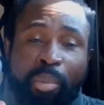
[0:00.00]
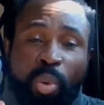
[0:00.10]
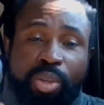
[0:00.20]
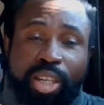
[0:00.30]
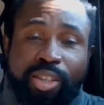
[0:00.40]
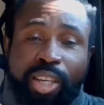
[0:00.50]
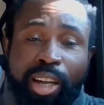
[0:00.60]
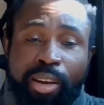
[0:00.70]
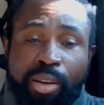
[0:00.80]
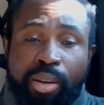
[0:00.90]
a music
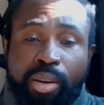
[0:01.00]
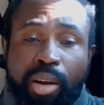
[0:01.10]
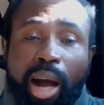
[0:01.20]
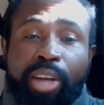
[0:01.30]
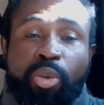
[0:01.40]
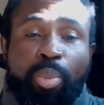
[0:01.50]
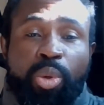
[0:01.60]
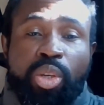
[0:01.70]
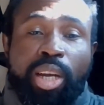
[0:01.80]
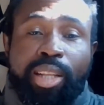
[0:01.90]
sale, I
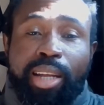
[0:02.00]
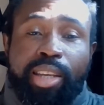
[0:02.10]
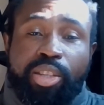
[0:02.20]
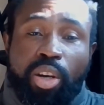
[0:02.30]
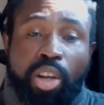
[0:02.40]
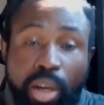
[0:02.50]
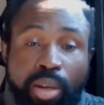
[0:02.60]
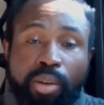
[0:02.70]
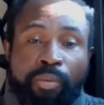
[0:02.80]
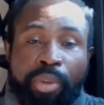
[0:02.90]
supposed to get a text
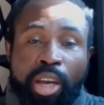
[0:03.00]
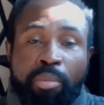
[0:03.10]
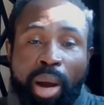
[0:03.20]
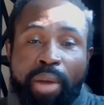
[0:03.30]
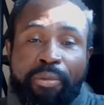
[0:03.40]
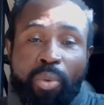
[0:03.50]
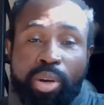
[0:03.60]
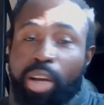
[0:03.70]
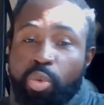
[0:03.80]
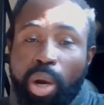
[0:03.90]
in my
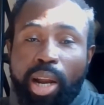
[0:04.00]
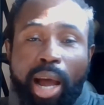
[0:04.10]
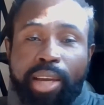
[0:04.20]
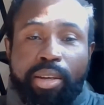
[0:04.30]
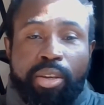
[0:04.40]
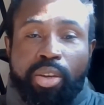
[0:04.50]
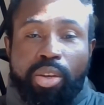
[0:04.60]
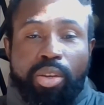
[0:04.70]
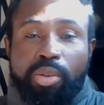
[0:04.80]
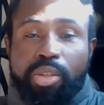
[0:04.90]
phone. That's why I
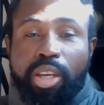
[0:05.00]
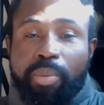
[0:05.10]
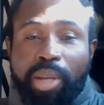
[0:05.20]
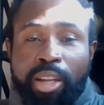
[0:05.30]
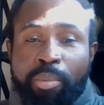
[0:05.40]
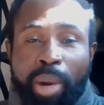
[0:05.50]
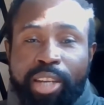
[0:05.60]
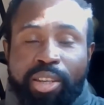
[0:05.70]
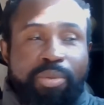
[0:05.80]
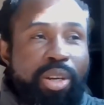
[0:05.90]
keep telling
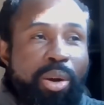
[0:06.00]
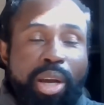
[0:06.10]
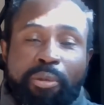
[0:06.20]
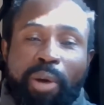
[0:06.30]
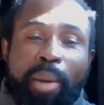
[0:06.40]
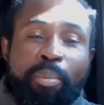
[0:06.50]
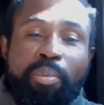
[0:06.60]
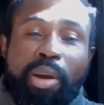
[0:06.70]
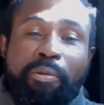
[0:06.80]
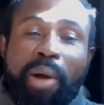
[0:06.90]
myself, so yo, if I'm
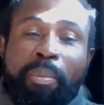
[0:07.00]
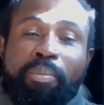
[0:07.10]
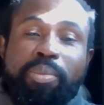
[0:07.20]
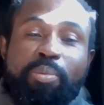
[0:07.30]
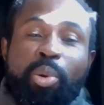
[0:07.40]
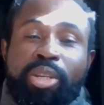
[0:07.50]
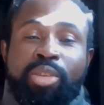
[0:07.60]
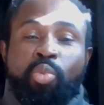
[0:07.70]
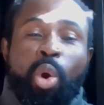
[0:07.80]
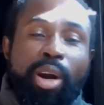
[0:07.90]
if I'm
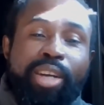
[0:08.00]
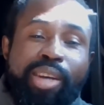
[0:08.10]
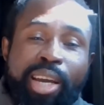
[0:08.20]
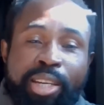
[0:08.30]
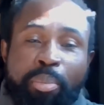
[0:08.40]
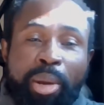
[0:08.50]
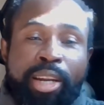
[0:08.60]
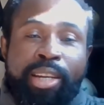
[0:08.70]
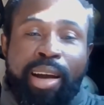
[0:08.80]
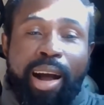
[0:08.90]
putting work as an
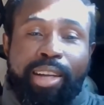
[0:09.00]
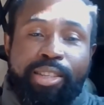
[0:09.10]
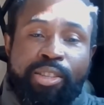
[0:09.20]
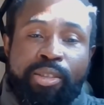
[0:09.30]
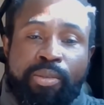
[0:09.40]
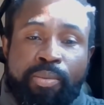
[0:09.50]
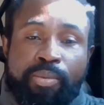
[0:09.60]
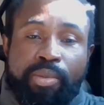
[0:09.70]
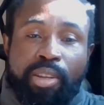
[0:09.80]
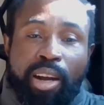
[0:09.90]
independent artist,
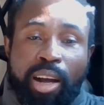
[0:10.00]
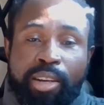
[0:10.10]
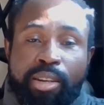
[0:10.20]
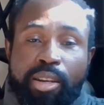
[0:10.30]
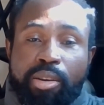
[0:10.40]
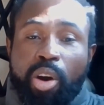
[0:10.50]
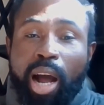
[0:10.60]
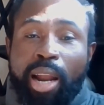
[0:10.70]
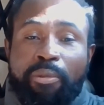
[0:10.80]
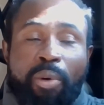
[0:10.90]
and go,
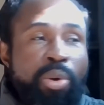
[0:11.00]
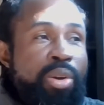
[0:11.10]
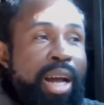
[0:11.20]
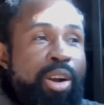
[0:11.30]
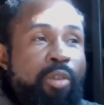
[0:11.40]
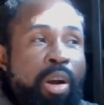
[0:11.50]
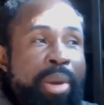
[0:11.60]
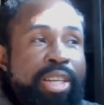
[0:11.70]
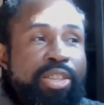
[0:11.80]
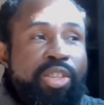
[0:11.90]
and I found out that
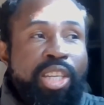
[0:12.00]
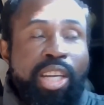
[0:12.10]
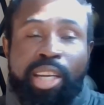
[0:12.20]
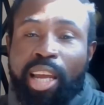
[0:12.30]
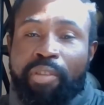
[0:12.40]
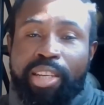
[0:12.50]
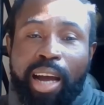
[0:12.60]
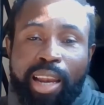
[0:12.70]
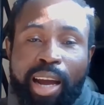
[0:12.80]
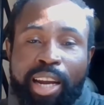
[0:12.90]
government is stealing every
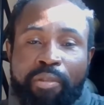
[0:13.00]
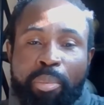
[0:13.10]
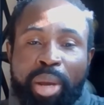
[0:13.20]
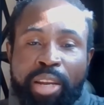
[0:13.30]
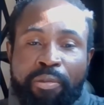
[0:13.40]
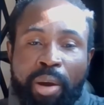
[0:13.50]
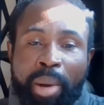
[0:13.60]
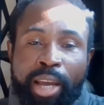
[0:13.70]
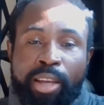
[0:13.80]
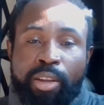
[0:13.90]
dollar and every penny
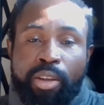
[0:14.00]
from it.